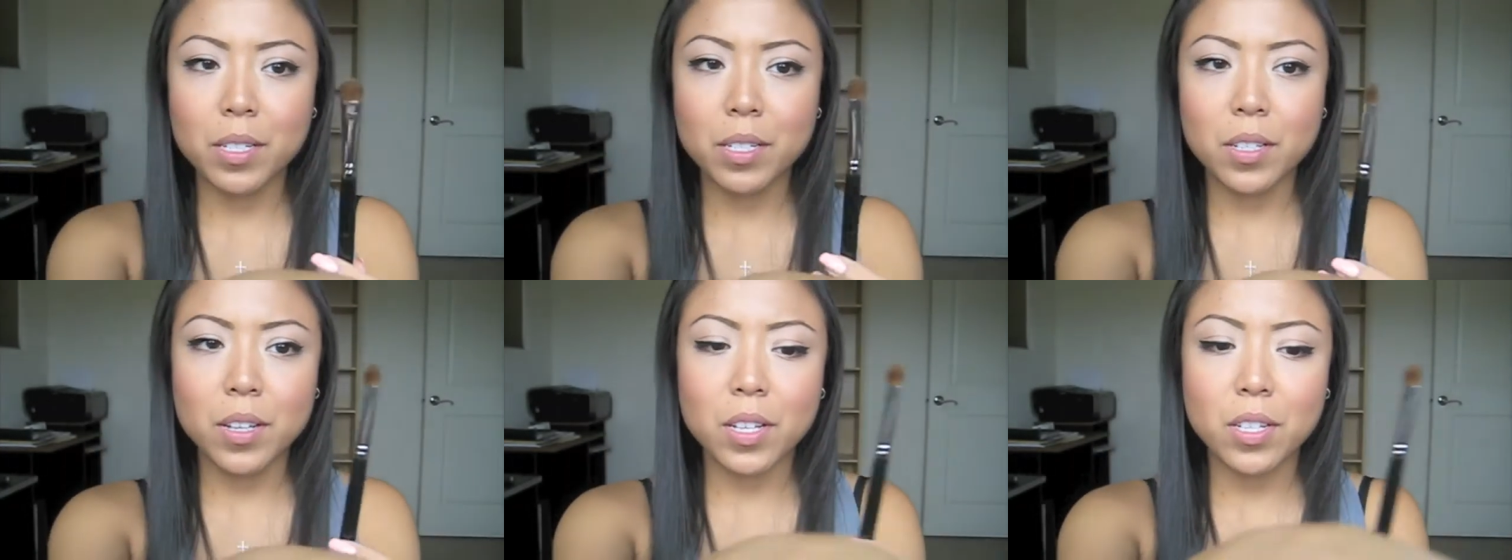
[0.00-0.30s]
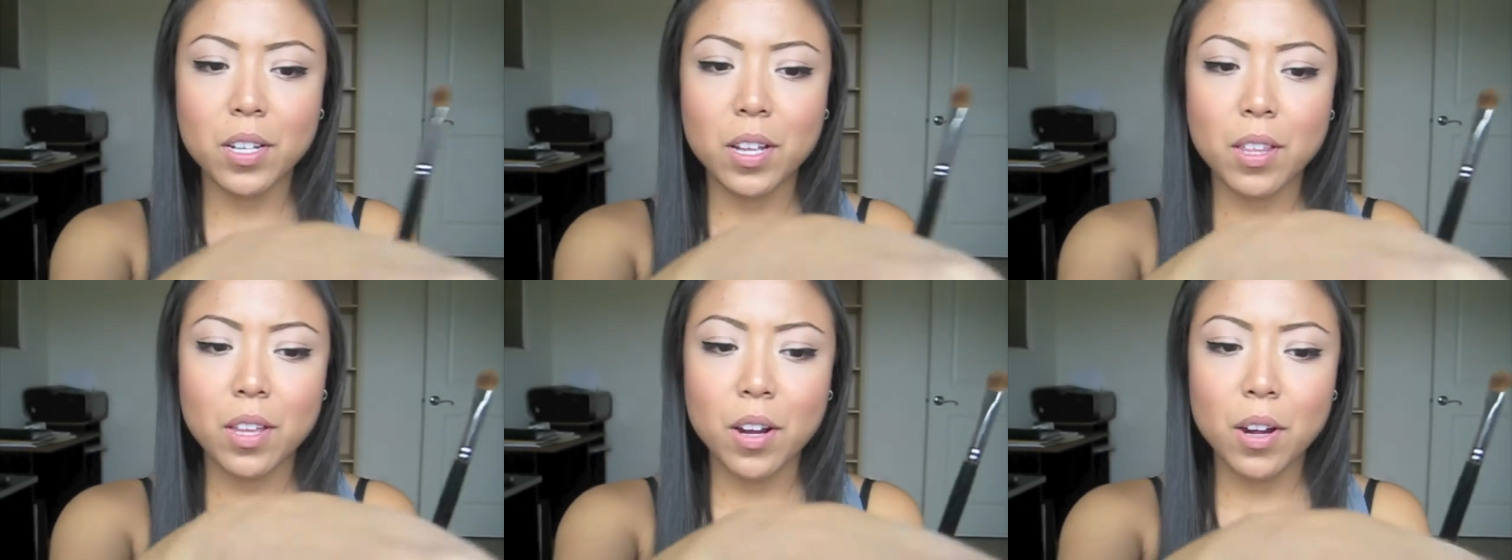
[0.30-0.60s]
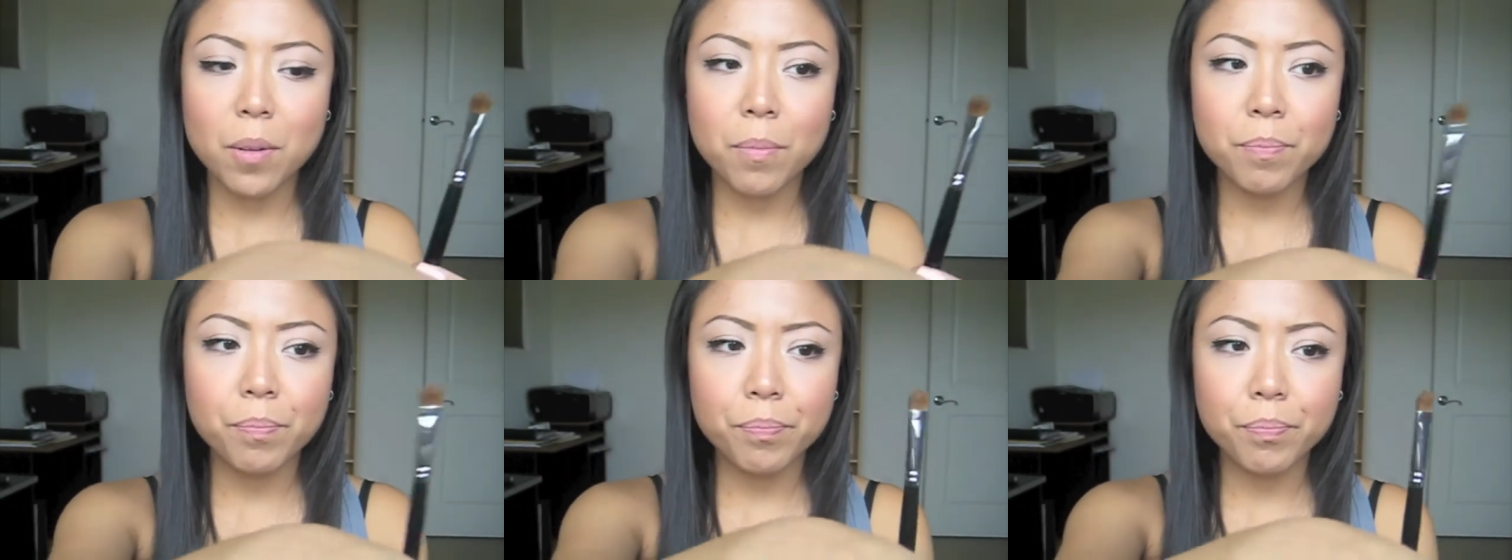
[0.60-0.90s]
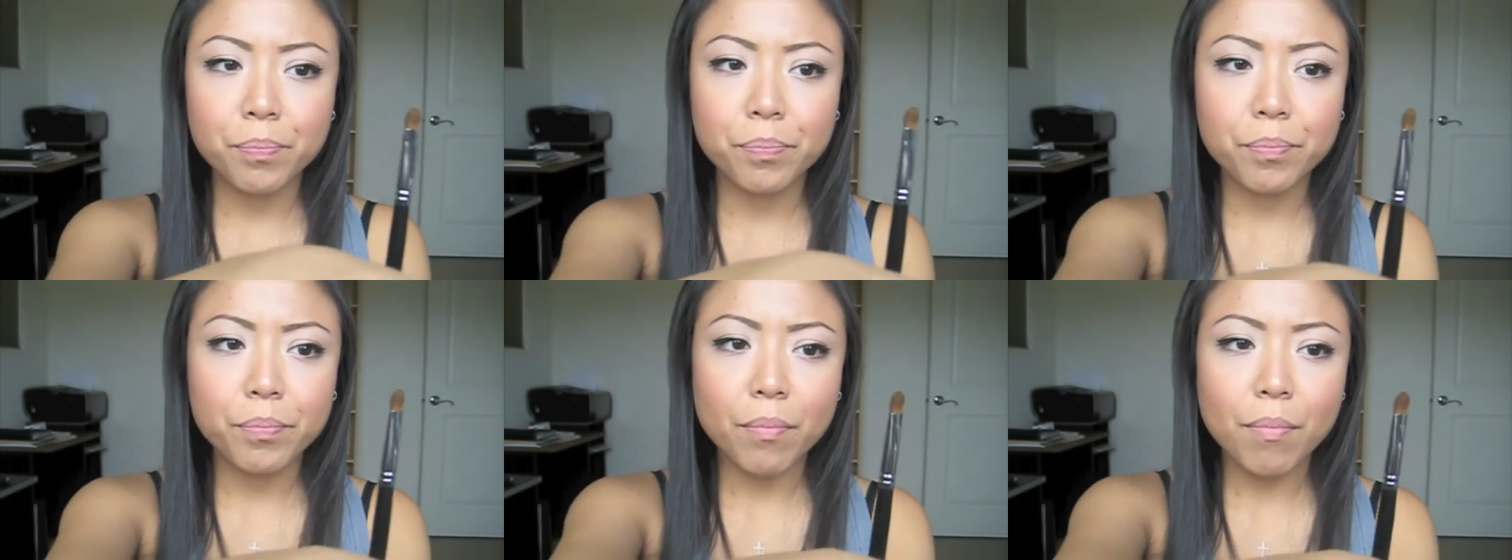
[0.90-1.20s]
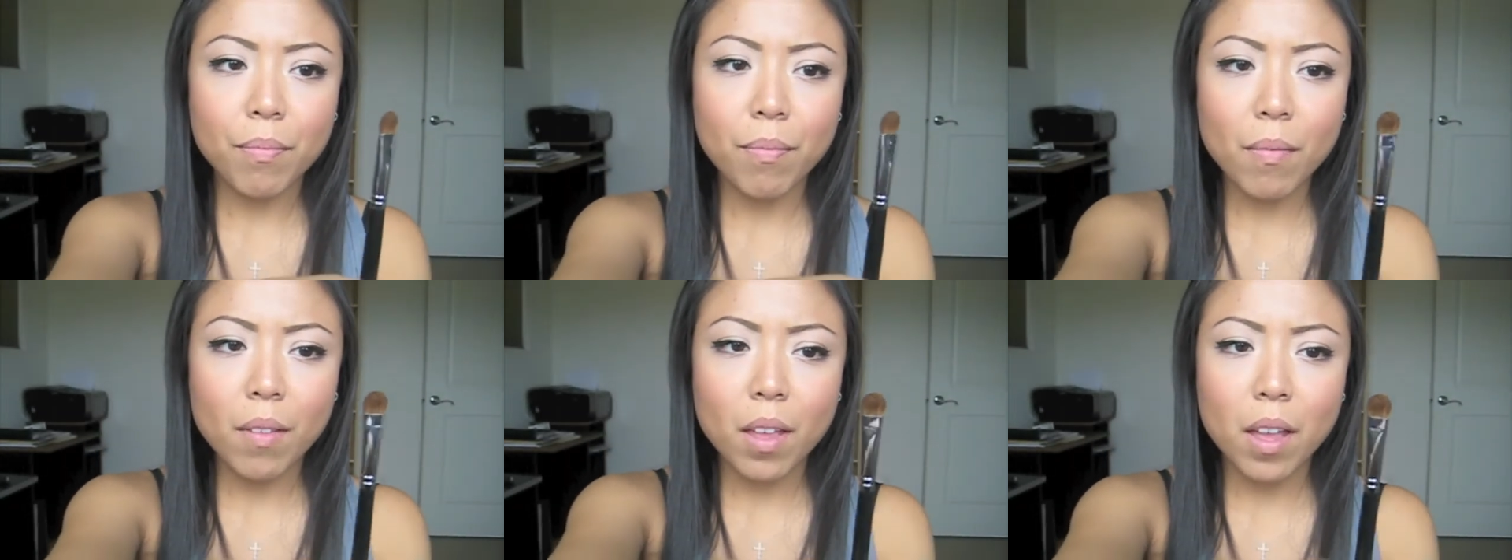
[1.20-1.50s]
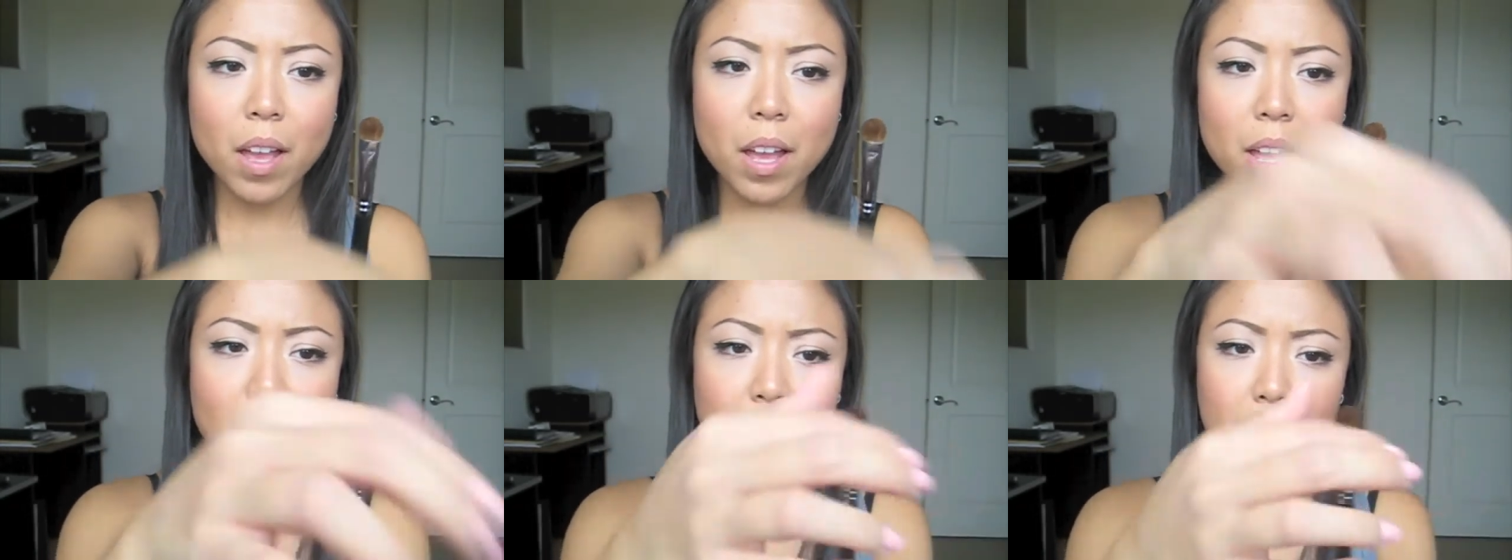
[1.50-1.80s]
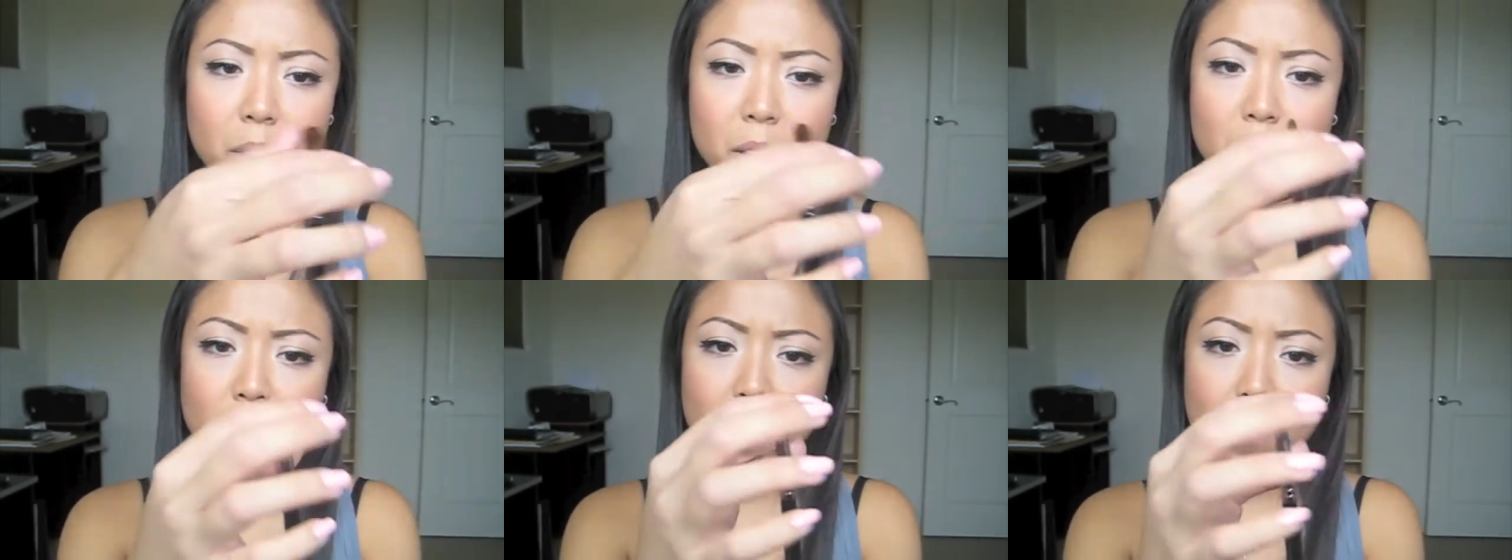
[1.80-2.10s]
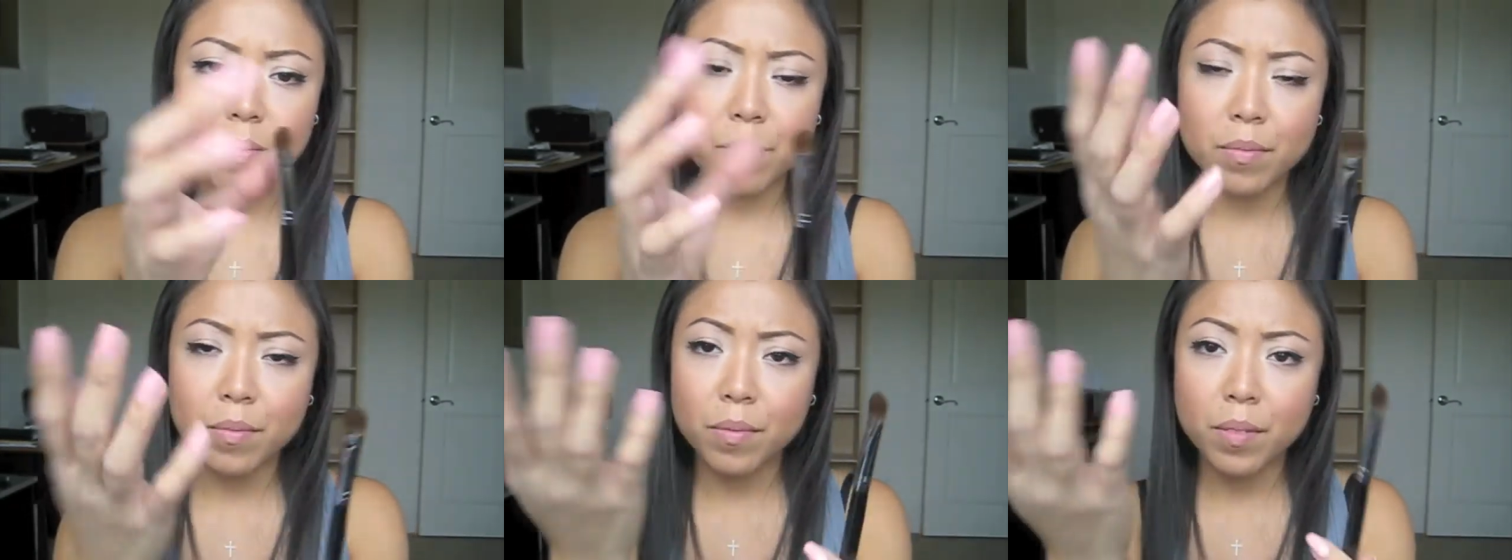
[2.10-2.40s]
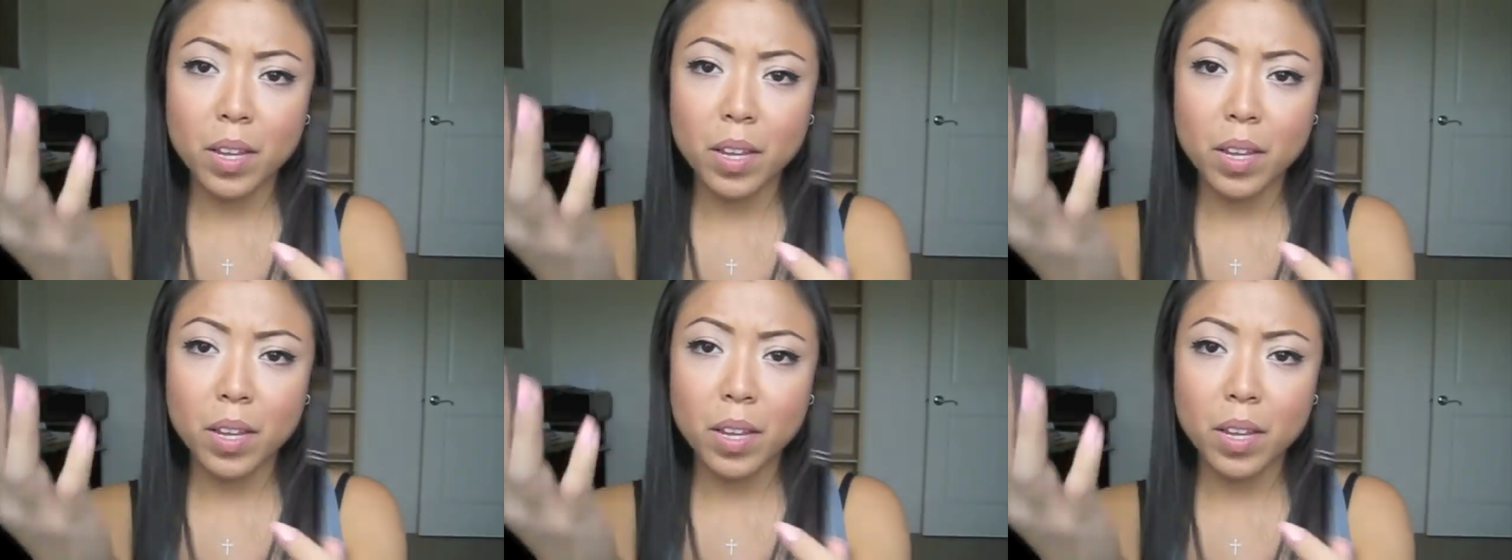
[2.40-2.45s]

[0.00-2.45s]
to each other. You know,